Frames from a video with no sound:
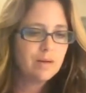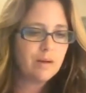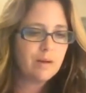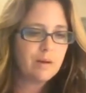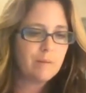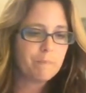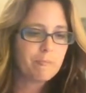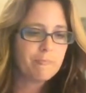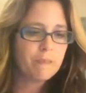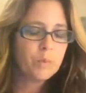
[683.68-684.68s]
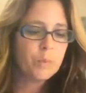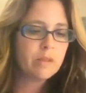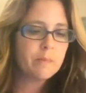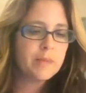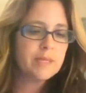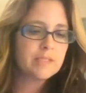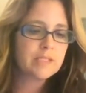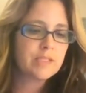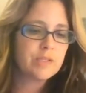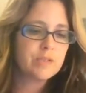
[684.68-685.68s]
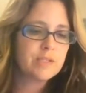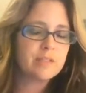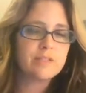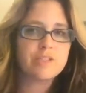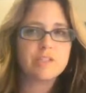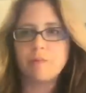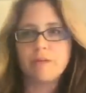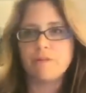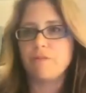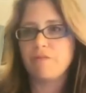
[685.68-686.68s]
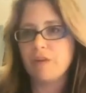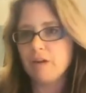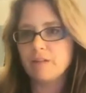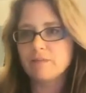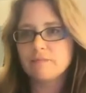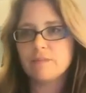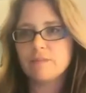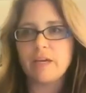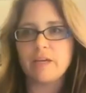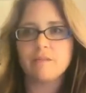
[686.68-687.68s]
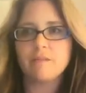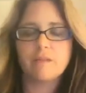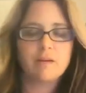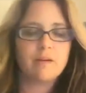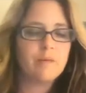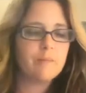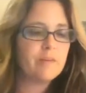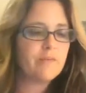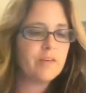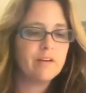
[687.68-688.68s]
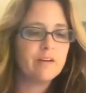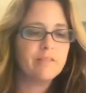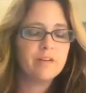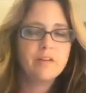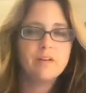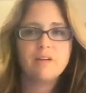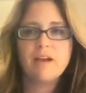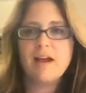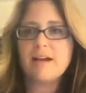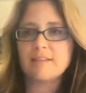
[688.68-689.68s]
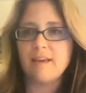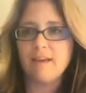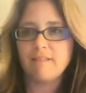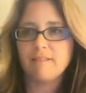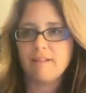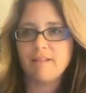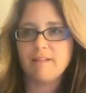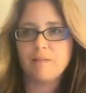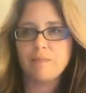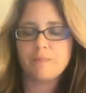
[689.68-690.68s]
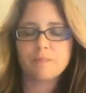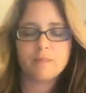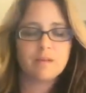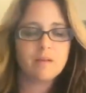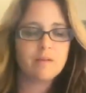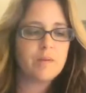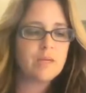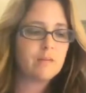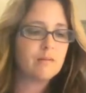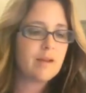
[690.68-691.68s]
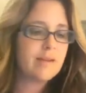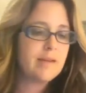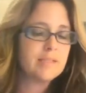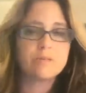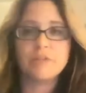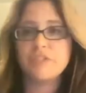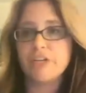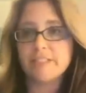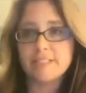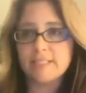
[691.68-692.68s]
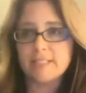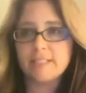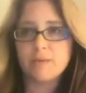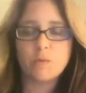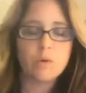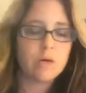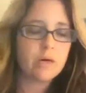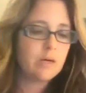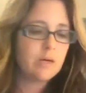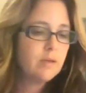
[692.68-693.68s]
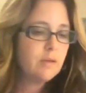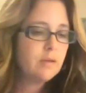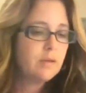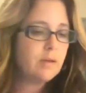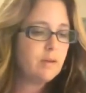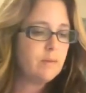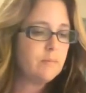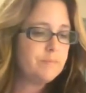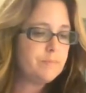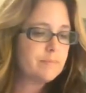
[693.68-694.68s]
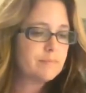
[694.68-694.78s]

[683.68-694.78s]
one of the biggest excuses is just plain old fear. Okay, the fear of asking and being, I guess, rejected, or I'm